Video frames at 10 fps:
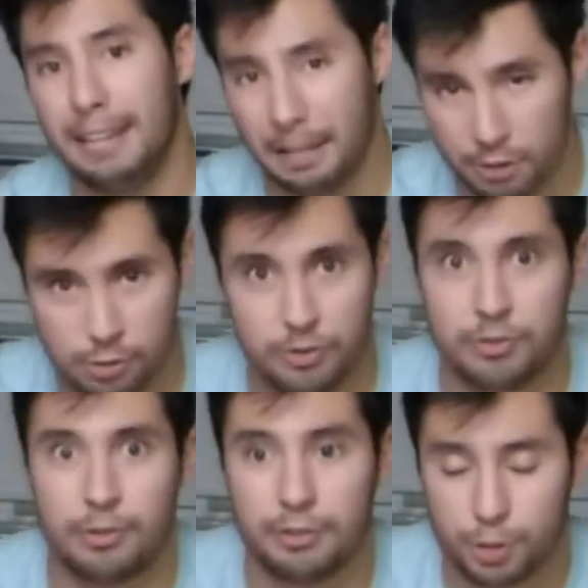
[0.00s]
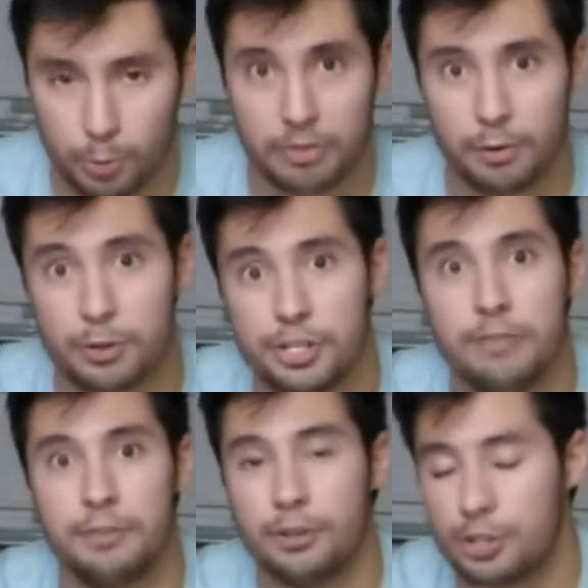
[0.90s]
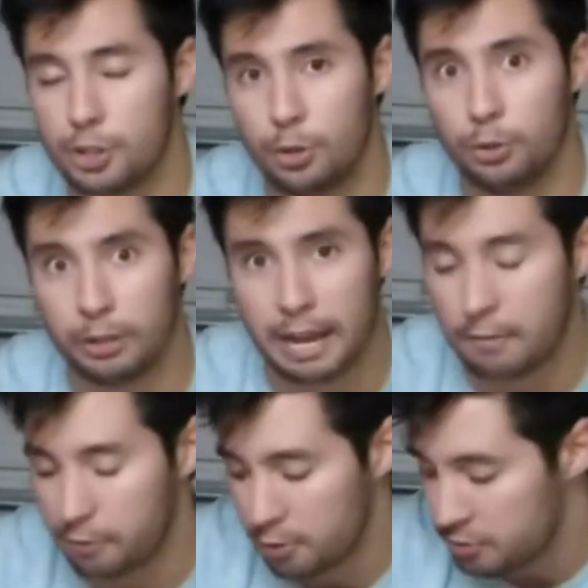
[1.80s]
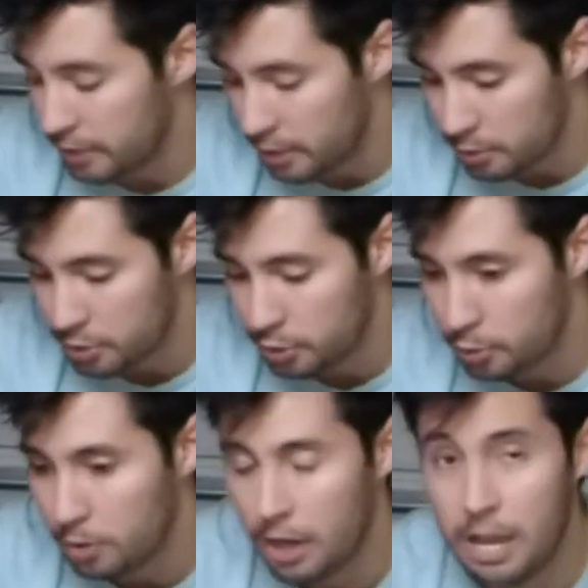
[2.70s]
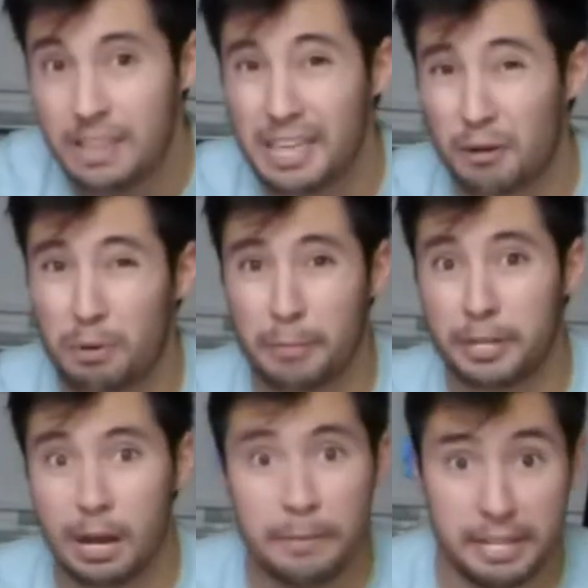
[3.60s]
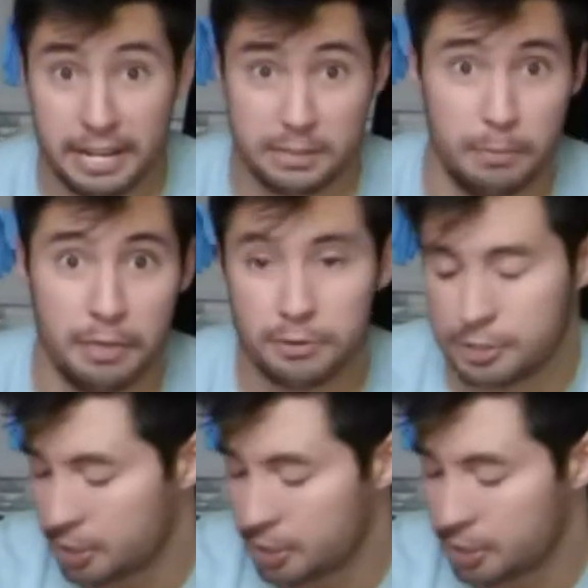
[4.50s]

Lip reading: and the short throw shifter. So look out for those videos too. That'll probably come in the next month or